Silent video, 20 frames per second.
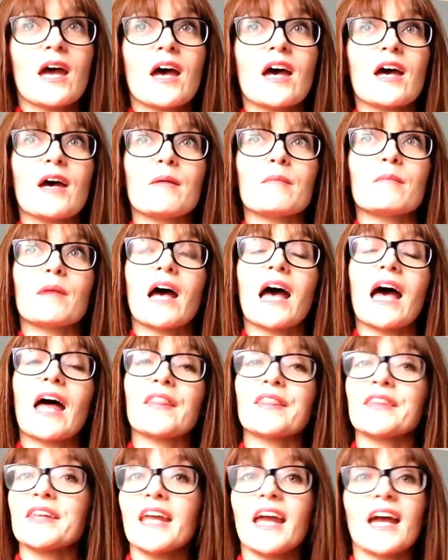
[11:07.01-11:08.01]
Um,
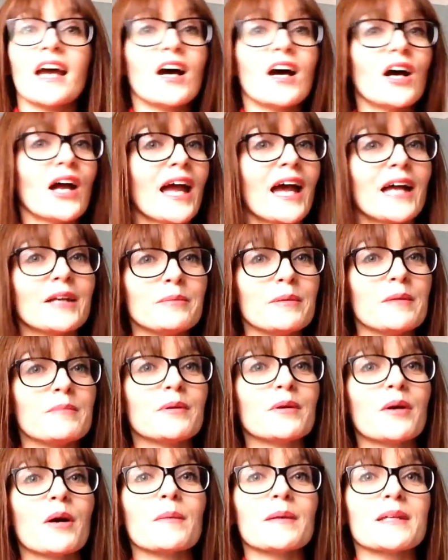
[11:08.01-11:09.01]
and yet I had
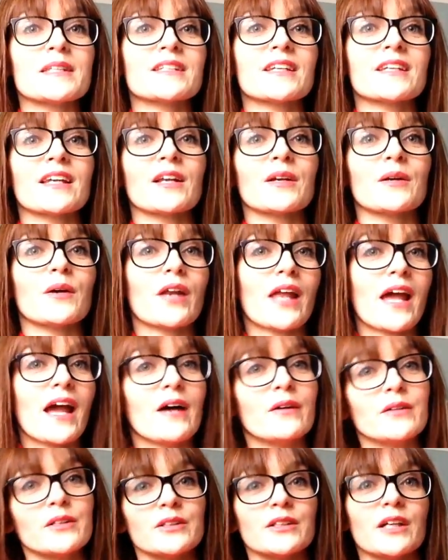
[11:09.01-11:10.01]
people commenting on
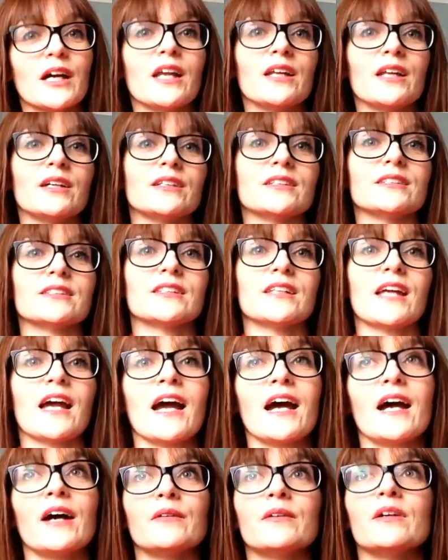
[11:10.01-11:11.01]
how good I looked and
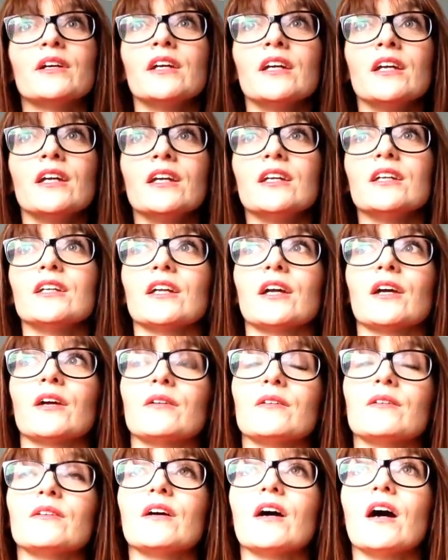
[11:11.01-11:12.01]
how, you
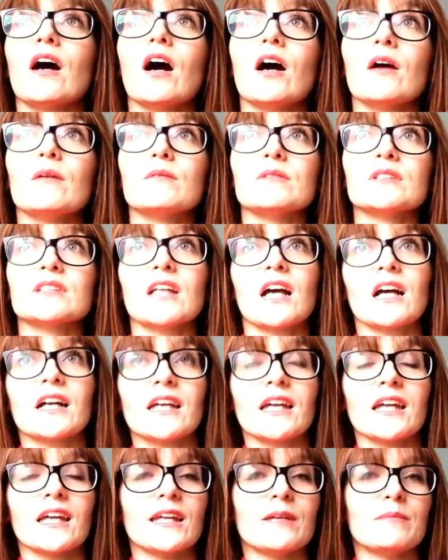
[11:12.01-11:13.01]
know, I was
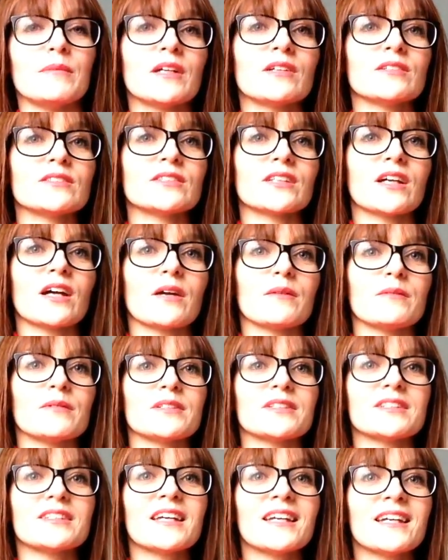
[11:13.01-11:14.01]
lucky because I
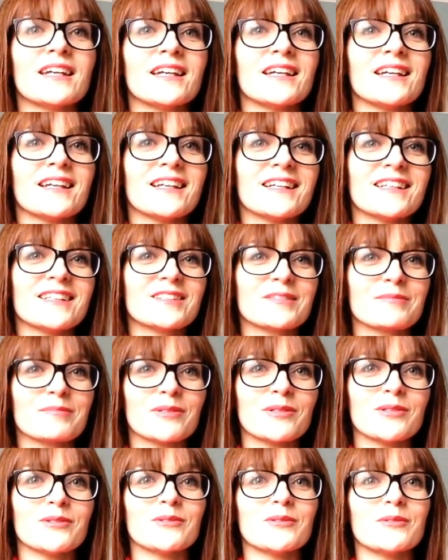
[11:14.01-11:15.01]
was
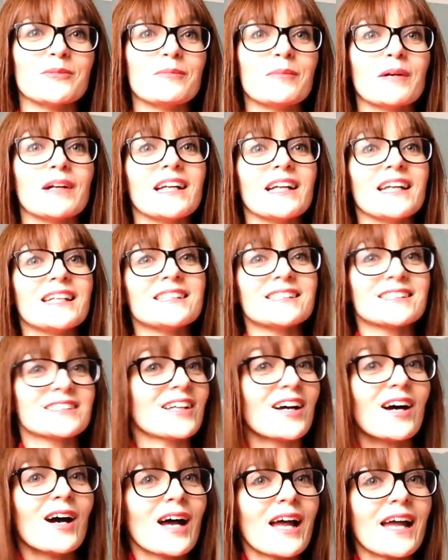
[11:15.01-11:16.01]
small, but
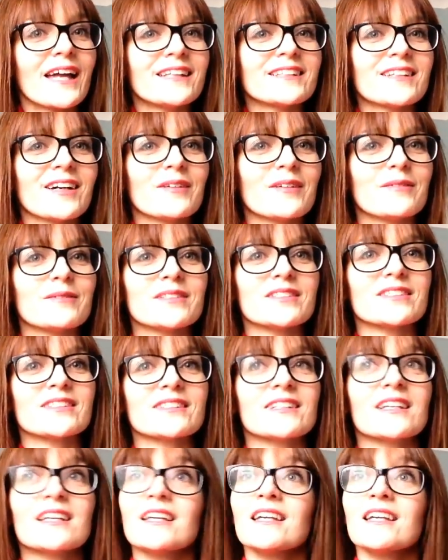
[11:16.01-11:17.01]
inside I was